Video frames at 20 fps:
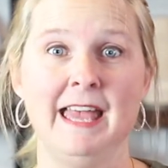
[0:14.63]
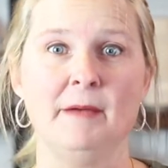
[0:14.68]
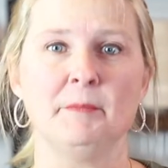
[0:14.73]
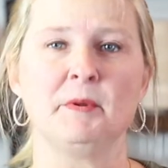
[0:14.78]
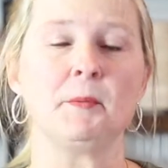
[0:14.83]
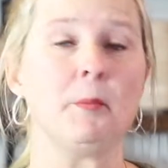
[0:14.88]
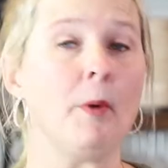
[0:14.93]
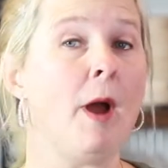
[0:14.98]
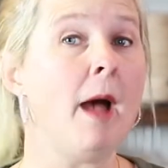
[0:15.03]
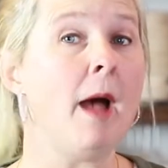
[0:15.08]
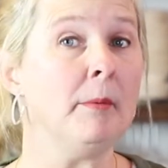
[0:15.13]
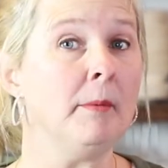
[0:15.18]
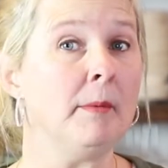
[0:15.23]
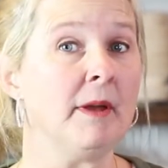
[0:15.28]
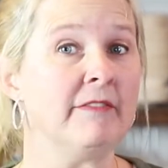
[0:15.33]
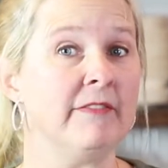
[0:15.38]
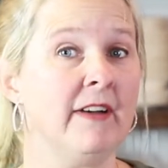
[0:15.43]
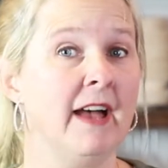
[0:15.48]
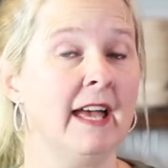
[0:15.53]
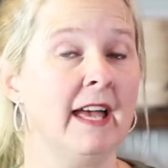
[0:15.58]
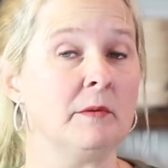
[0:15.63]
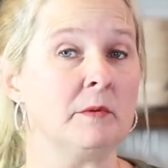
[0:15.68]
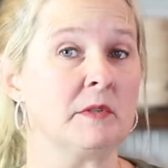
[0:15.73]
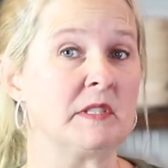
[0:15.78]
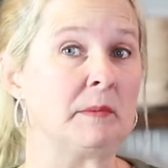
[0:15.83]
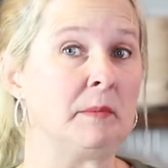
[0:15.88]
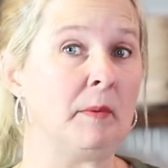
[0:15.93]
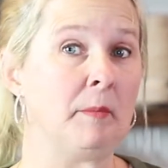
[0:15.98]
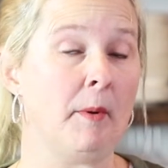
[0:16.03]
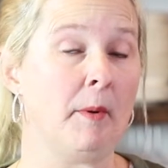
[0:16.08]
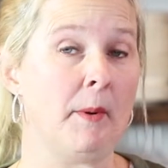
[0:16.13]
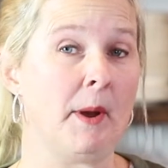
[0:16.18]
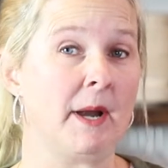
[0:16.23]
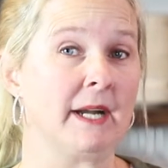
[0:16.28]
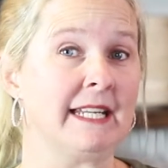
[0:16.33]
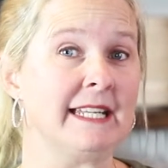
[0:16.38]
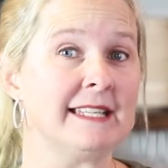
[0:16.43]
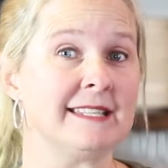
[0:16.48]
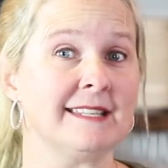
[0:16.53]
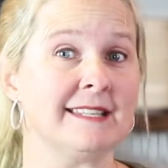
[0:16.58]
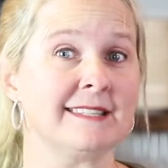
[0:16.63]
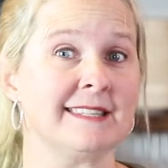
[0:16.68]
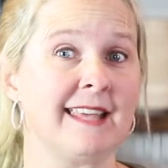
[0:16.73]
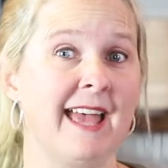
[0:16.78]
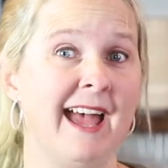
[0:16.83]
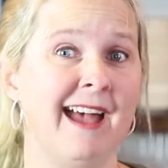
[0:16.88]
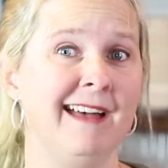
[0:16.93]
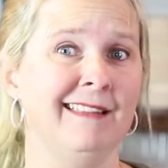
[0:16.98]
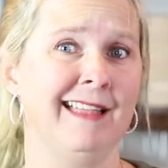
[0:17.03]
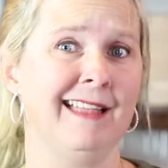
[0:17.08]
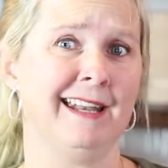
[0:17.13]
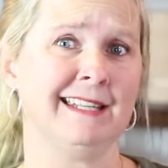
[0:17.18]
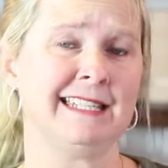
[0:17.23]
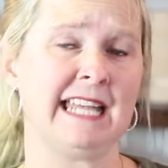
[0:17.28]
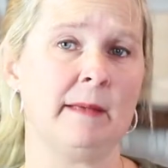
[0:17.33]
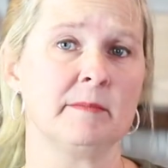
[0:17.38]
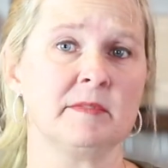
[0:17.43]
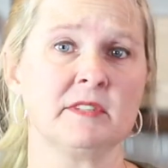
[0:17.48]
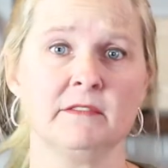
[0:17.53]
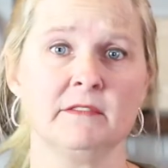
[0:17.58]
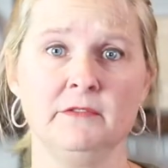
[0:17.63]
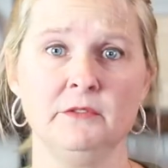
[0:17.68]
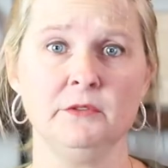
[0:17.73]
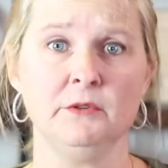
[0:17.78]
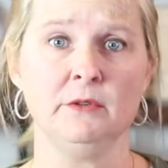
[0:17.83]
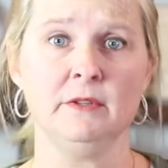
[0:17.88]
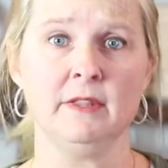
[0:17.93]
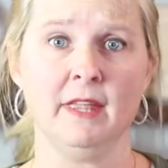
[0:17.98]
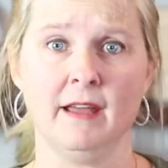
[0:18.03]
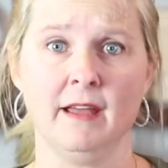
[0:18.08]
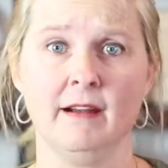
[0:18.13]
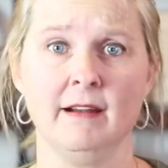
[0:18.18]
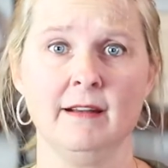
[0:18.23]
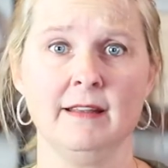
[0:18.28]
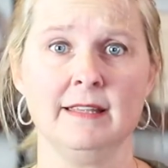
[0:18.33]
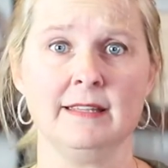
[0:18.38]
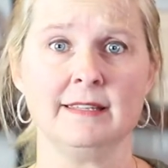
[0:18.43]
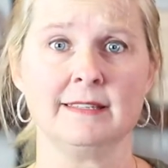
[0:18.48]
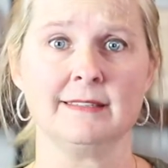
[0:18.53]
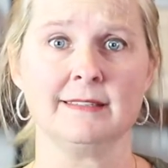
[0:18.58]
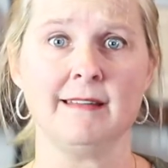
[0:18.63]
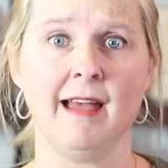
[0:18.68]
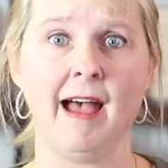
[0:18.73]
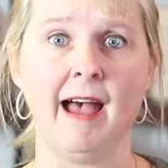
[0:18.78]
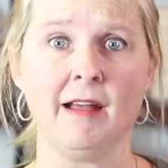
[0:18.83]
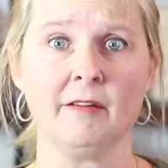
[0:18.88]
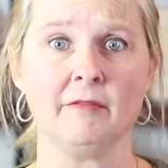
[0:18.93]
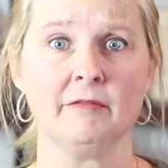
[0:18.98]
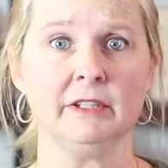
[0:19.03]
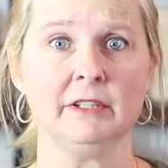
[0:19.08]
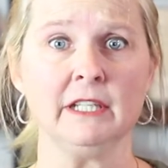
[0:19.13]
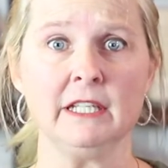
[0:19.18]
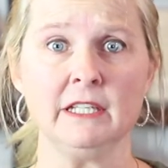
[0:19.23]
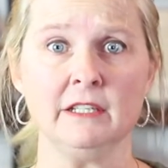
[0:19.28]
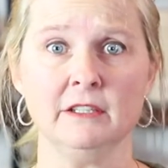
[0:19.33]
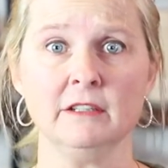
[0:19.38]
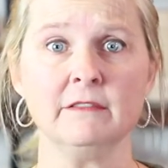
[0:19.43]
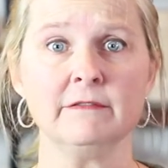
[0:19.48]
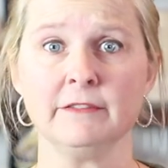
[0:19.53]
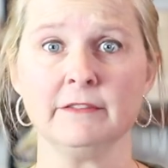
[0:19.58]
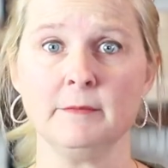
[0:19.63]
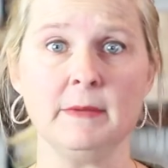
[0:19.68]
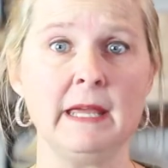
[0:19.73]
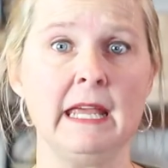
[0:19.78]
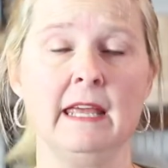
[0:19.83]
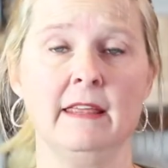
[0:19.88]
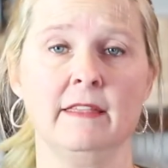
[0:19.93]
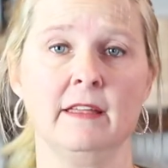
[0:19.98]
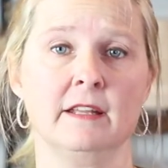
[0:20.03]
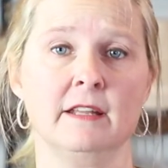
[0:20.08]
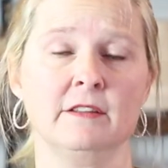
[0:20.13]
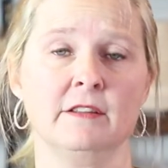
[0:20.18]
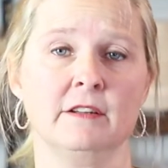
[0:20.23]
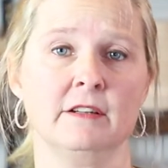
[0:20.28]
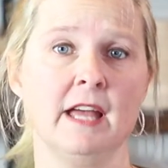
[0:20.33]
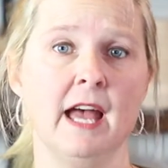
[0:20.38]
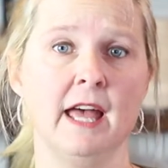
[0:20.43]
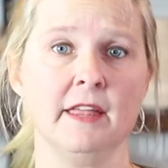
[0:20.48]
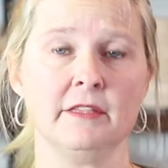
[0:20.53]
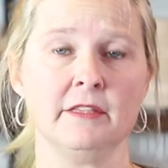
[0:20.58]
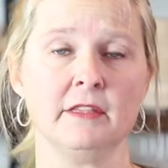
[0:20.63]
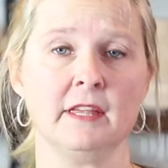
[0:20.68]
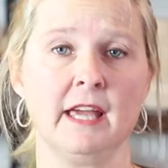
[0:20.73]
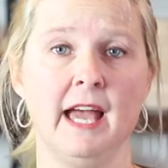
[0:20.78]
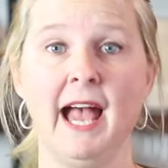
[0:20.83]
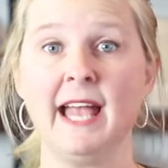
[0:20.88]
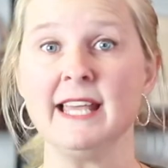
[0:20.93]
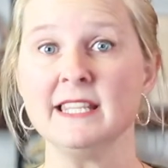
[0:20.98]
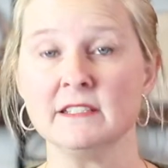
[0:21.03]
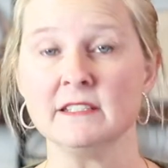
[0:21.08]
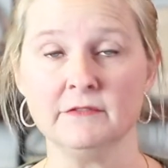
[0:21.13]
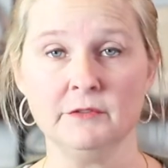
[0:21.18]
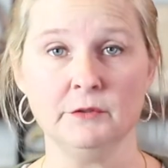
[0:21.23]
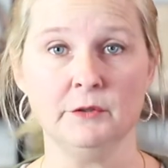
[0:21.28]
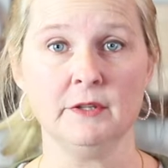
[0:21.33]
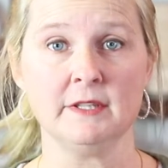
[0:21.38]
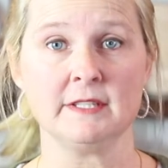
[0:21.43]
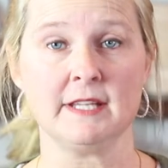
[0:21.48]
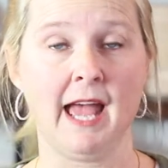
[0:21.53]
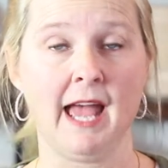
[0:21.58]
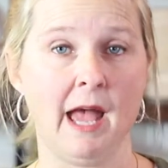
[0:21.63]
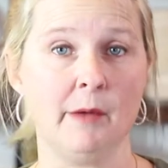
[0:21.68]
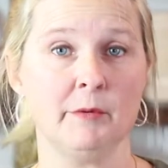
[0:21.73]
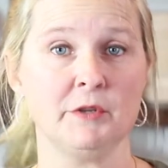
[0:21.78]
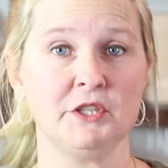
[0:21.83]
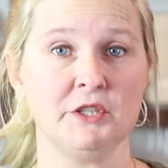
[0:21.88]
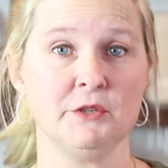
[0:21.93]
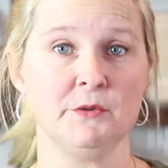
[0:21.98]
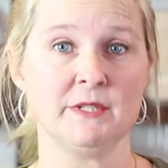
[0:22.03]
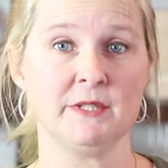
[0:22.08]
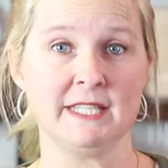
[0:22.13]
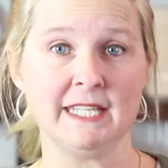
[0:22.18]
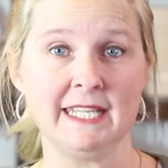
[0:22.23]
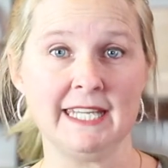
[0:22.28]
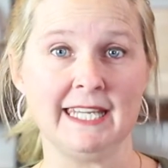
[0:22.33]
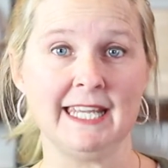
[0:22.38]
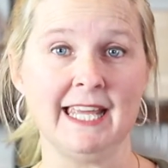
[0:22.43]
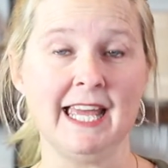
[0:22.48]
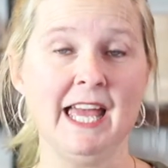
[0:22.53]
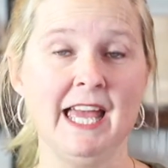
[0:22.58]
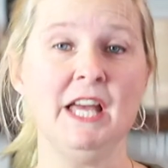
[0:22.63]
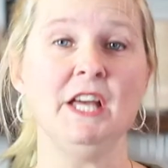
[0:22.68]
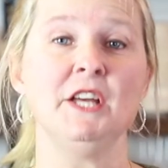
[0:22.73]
But the problem I find with Super Bowl parties is that a lot of times the food there is not really good for me. That they're not the kinds of foods that I would choose to eat.